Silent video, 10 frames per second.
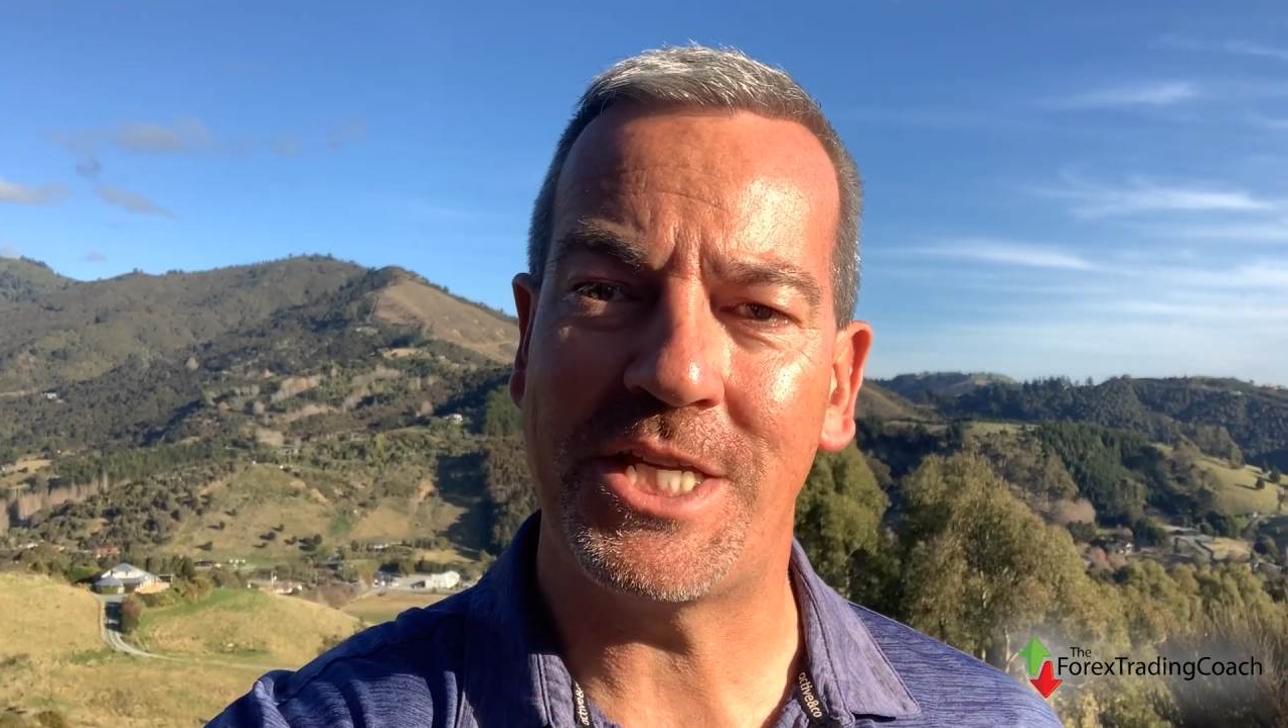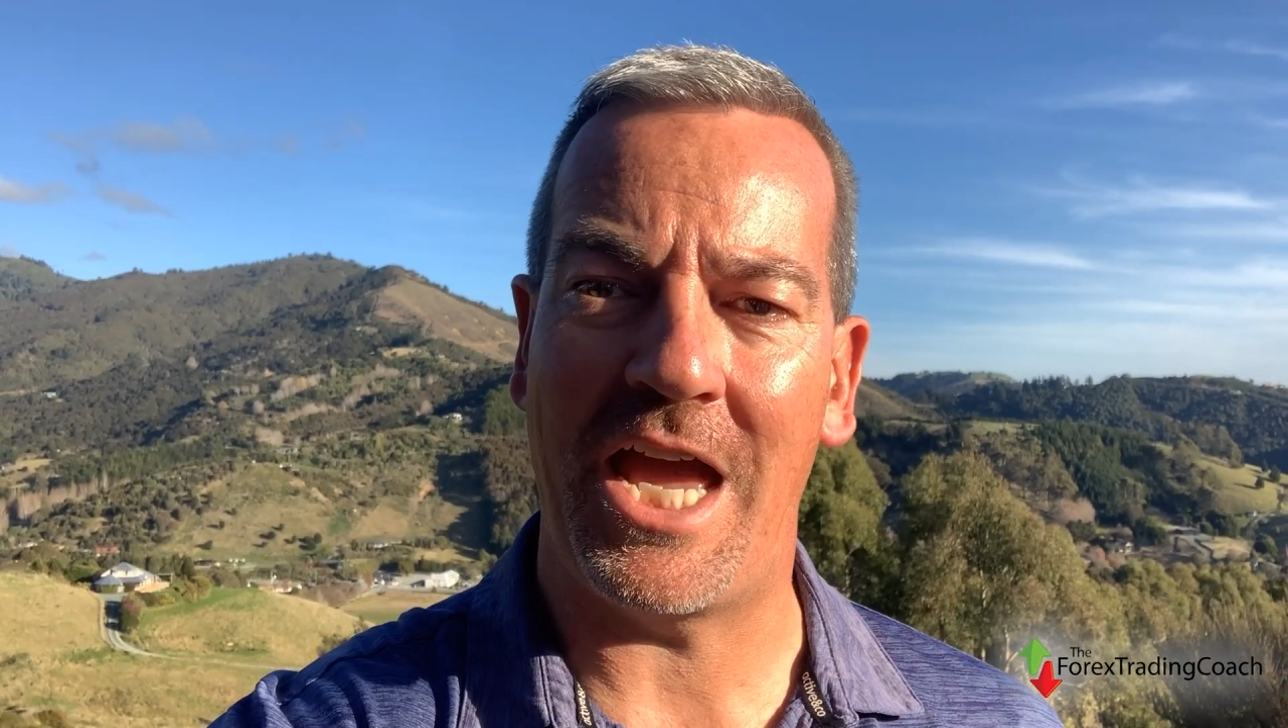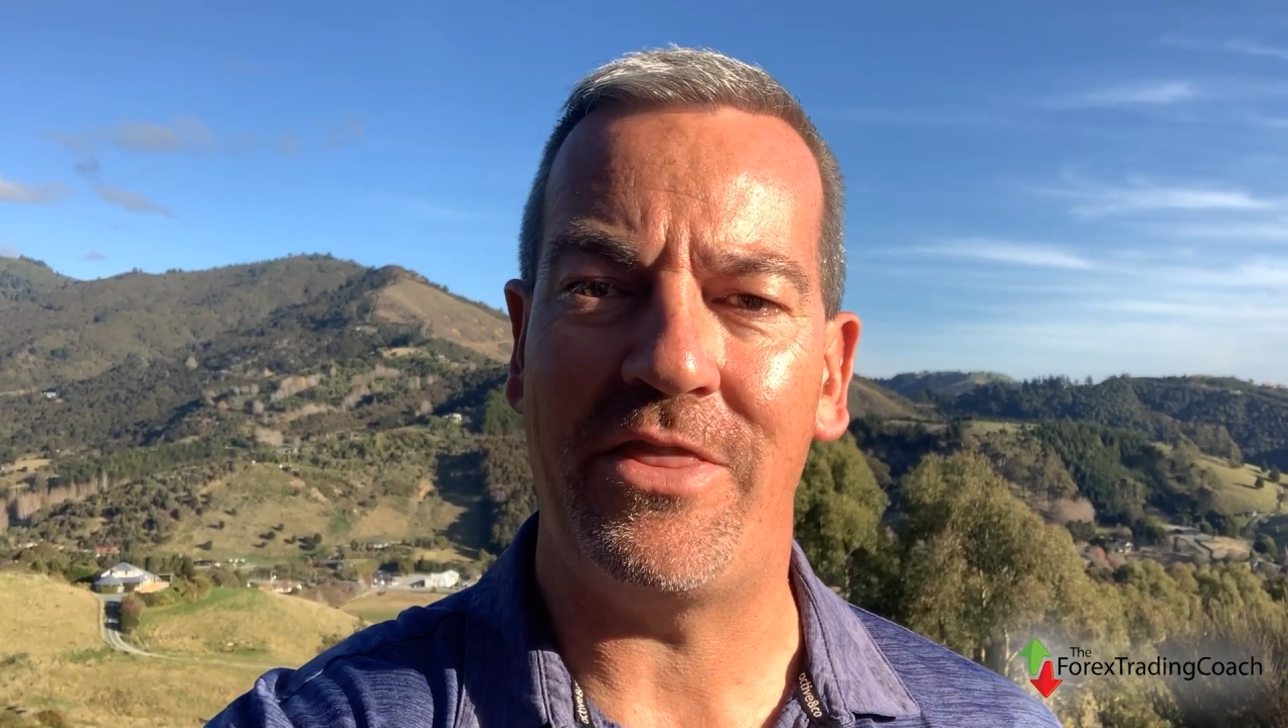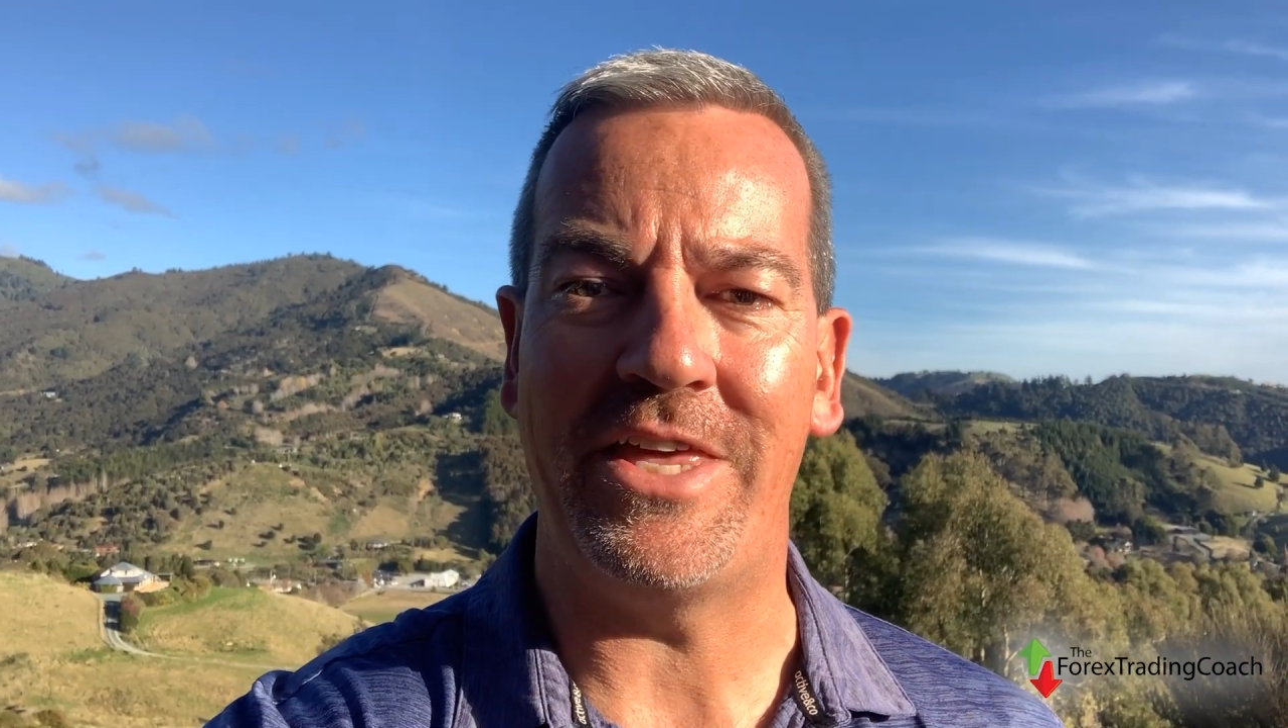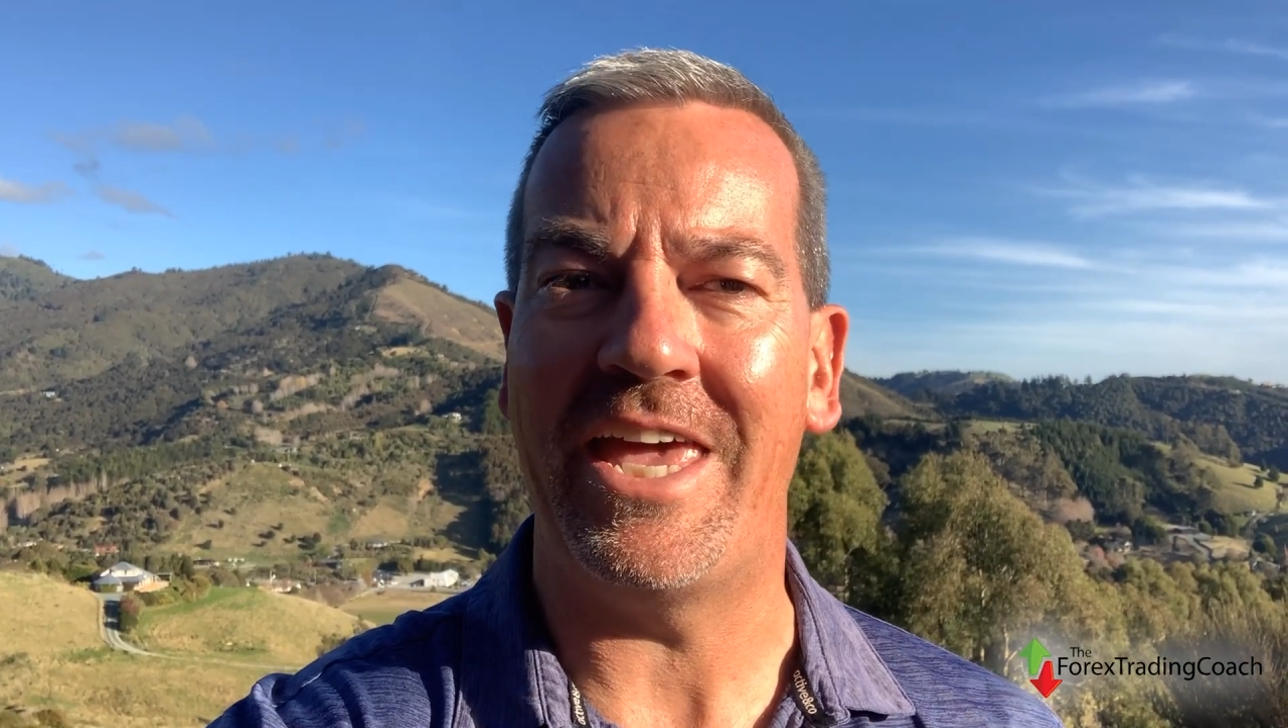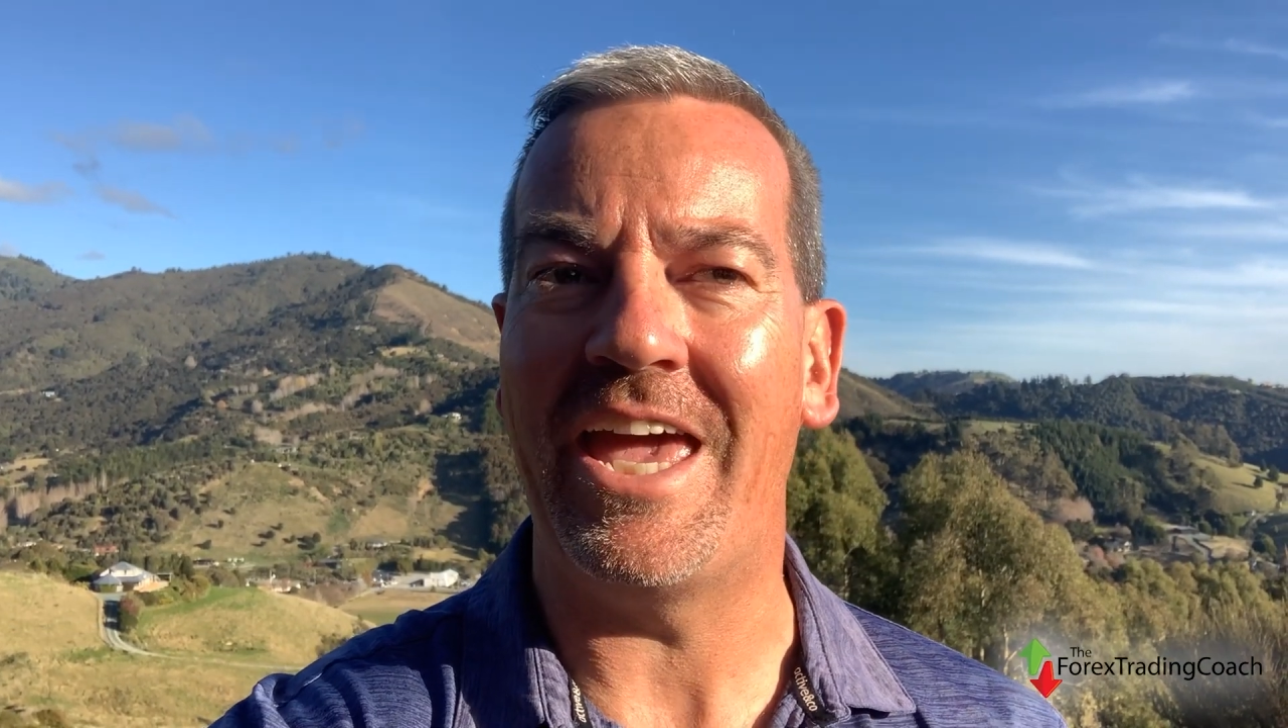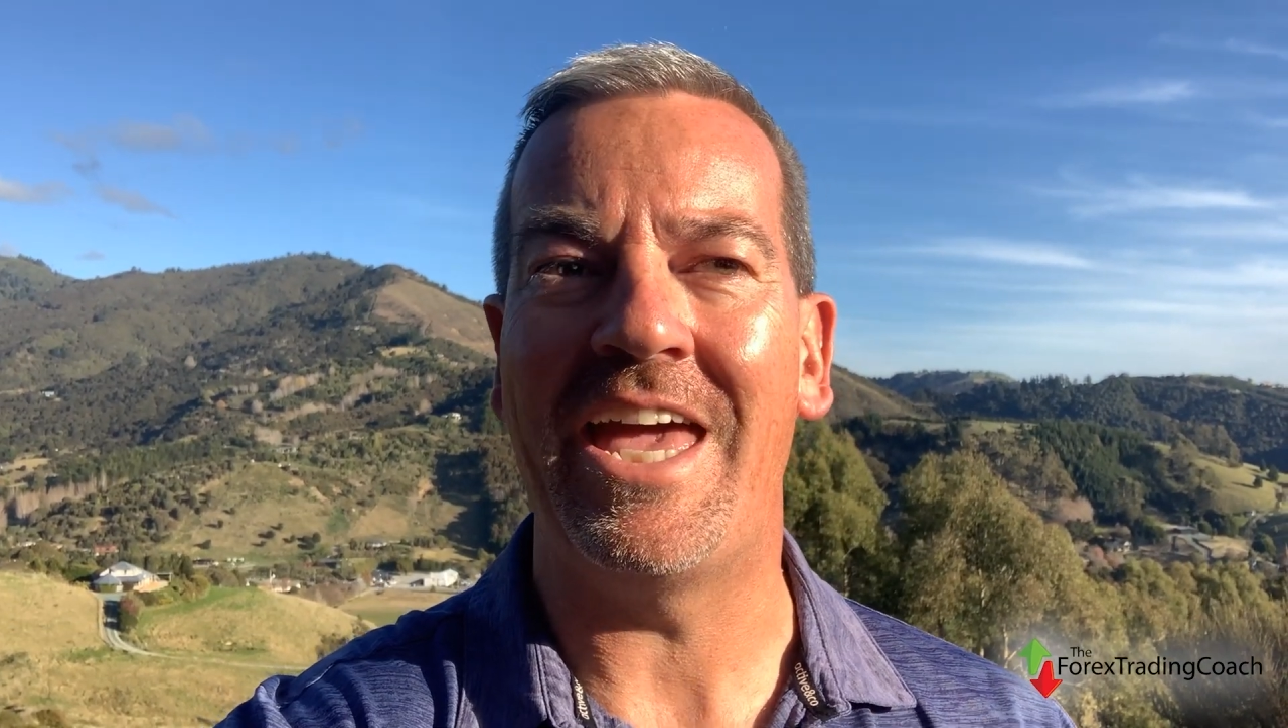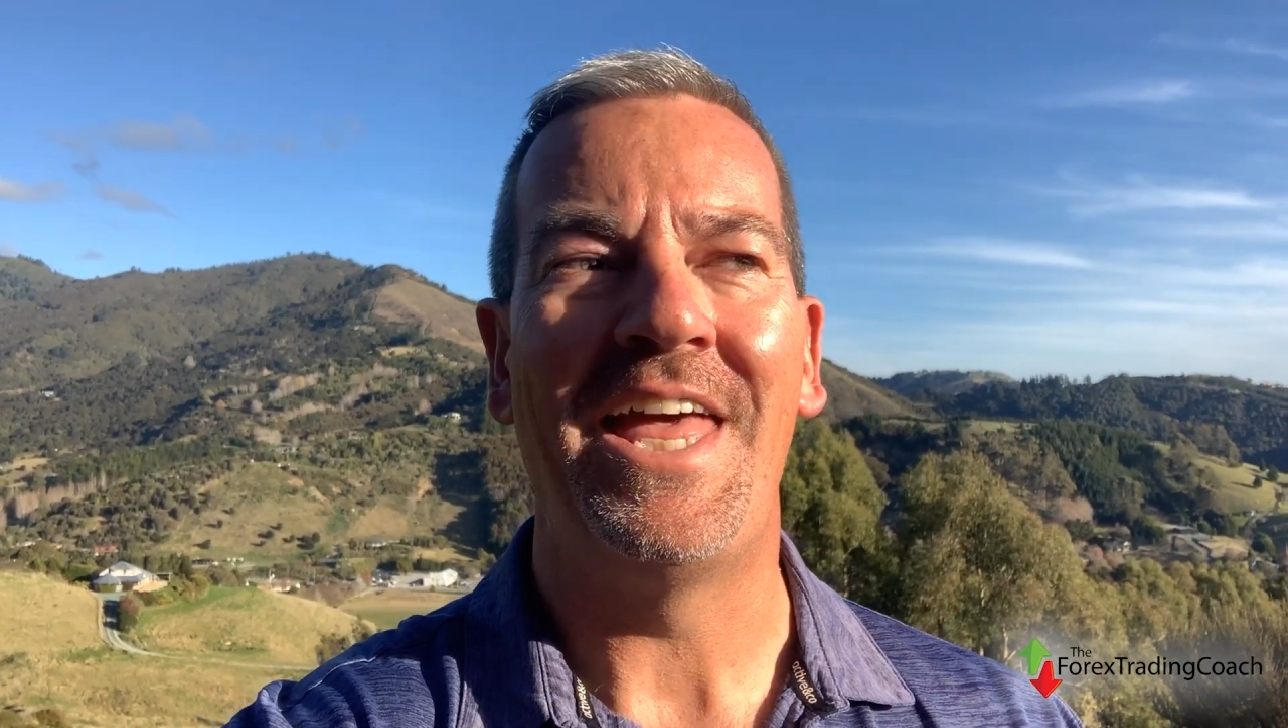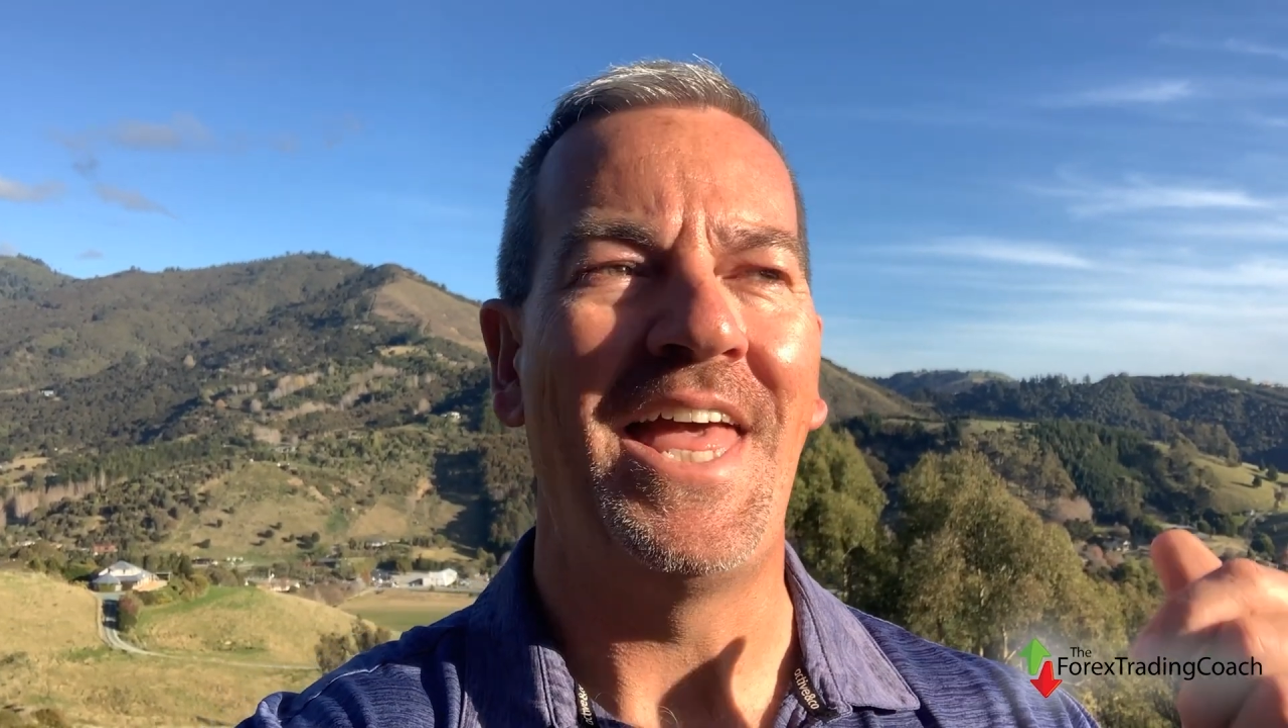day of the year